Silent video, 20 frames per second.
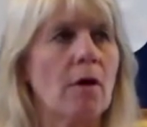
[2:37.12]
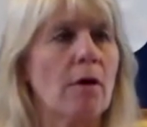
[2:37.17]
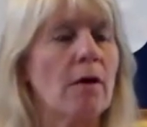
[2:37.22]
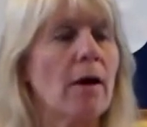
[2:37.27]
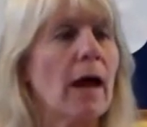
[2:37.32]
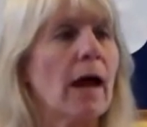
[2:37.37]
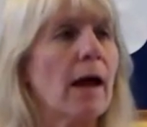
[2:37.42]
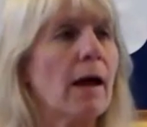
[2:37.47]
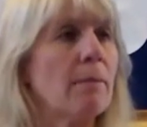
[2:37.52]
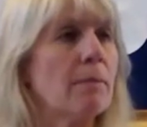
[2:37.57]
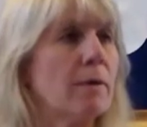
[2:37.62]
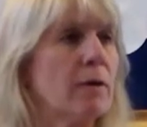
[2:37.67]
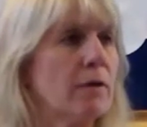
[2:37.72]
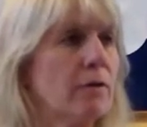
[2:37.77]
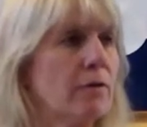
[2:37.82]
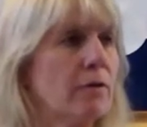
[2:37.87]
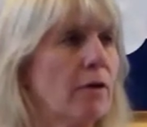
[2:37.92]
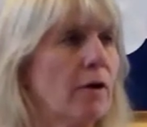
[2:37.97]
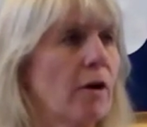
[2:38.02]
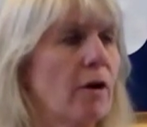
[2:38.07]
our
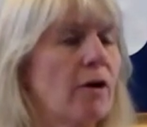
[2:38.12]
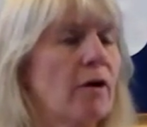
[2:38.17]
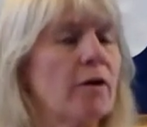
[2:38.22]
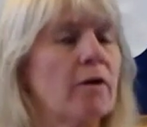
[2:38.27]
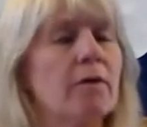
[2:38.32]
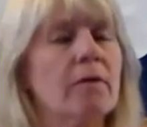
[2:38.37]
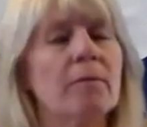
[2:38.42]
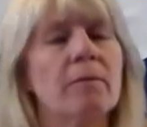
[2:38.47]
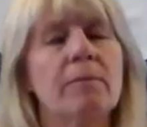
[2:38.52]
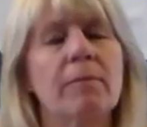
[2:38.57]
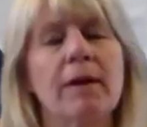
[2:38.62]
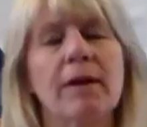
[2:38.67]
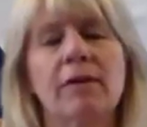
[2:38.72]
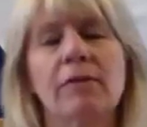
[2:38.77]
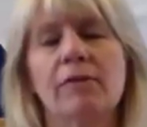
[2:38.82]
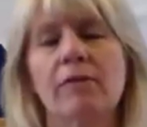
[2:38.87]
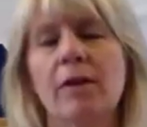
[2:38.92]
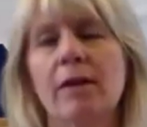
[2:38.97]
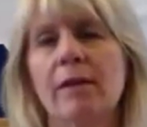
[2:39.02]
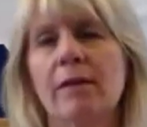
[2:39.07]
habits are
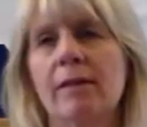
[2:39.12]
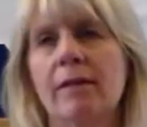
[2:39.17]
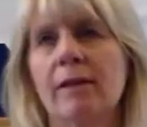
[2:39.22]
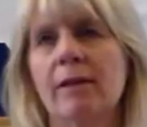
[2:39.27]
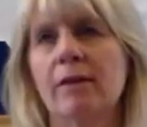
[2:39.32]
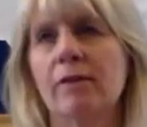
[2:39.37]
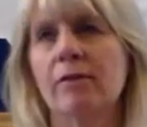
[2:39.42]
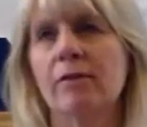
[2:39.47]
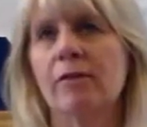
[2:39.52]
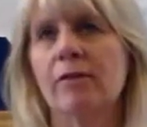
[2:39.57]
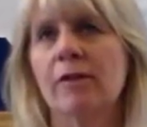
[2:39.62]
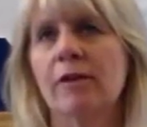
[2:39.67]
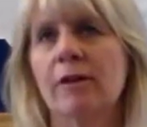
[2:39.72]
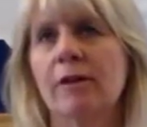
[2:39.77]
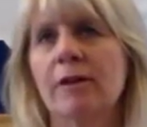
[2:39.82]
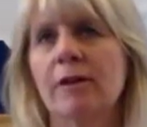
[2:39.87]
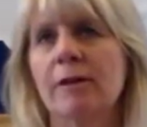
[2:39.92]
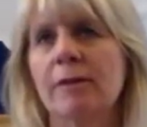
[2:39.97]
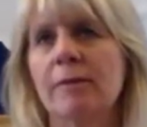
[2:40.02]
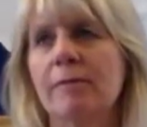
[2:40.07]
based on these
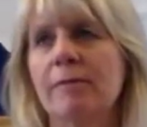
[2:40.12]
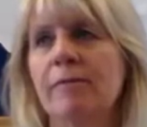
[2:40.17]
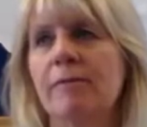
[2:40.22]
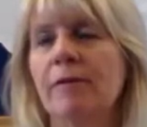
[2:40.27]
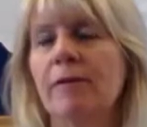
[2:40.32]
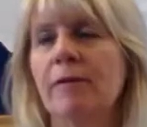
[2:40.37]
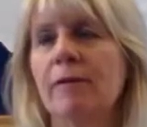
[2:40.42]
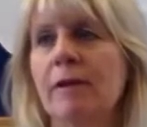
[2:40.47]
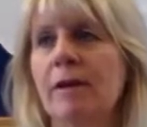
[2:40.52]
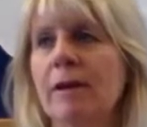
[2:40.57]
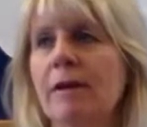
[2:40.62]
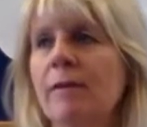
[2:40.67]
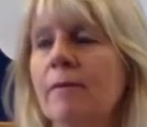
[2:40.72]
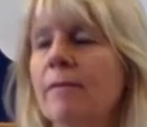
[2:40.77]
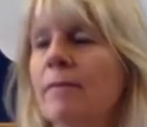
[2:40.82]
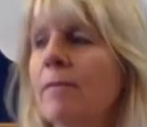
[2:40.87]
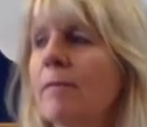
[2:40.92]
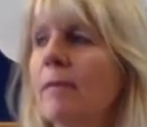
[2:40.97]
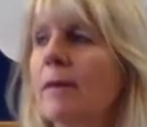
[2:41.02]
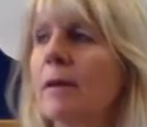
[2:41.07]
very
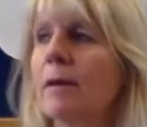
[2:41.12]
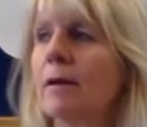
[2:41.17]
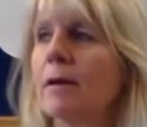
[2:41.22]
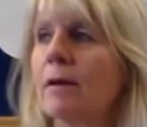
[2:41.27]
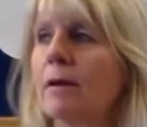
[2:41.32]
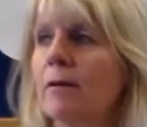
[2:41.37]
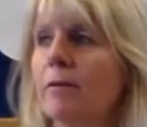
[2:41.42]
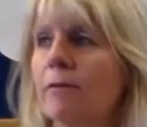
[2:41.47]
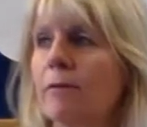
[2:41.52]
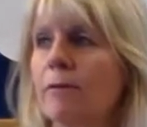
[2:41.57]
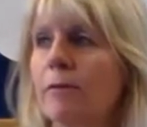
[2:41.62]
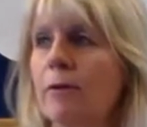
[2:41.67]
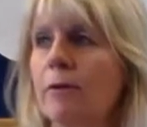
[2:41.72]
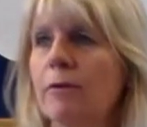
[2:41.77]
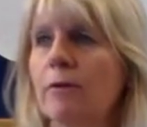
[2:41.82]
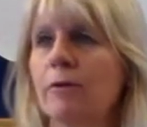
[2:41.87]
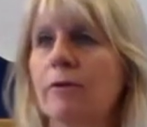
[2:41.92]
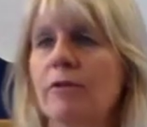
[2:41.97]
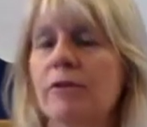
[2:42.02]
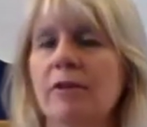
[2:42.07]

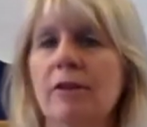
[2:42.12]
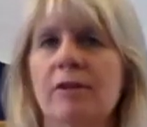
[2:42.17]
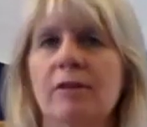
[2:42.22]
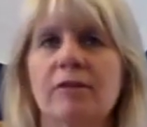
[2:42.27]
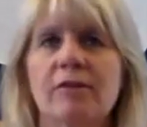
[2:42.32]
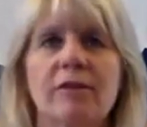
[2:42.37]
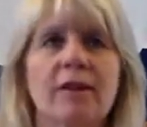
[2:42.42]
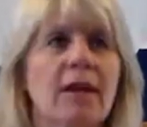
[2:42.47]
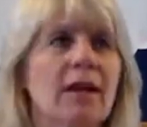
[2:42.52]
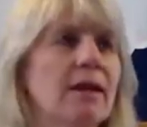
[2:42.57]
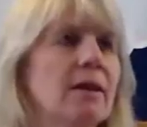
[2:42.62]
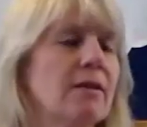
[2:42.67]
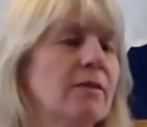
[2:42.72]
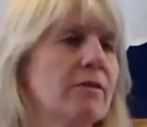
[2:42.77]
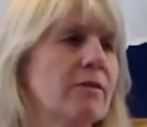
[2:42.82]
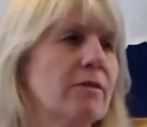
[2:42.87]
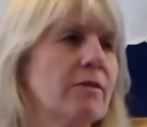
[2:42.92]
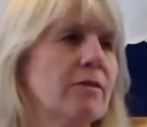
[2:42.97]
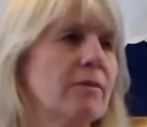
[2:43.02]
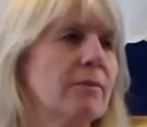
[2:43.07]
confused
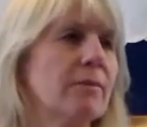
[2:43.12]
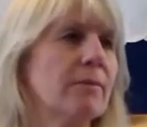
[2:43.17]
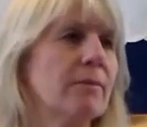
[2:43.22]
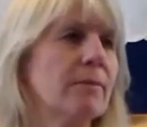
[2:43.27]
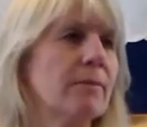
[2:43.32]
states,